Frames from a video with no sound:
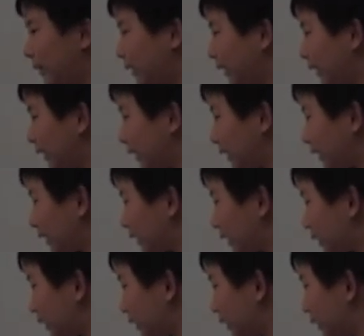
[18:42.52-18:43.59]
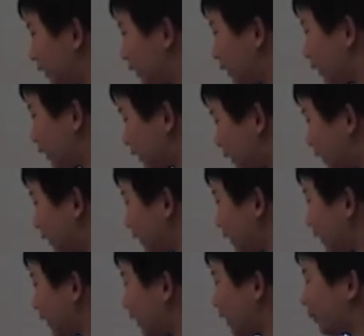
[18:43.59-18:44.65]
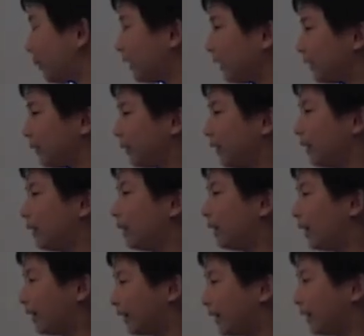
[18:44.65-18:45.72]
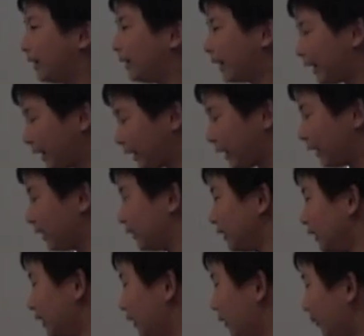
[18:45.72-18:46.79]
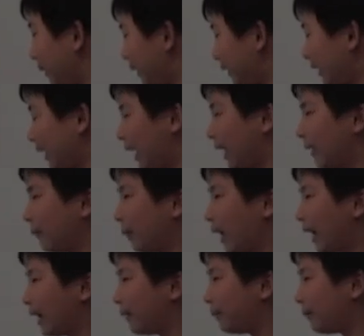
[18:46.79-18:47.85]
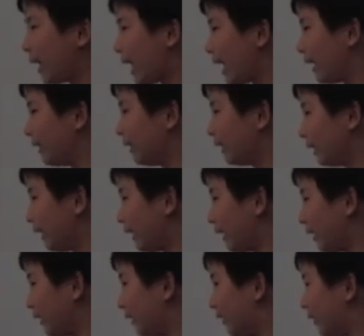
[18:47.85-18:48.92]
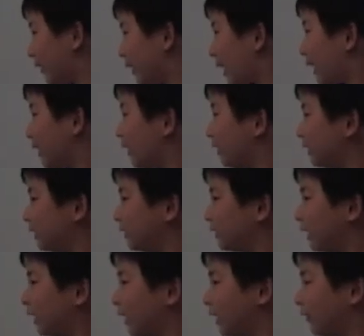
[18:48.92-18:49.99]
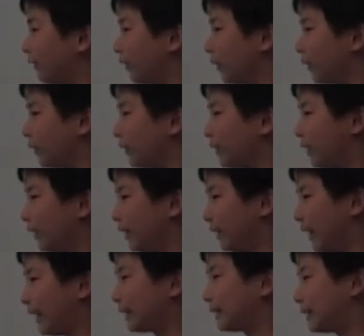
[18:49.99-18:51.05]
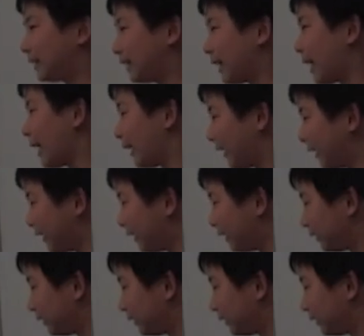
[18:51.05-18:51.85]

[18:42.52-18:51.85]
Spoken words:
putting the clothing I put on the chair beside my bed, and those are for the next day.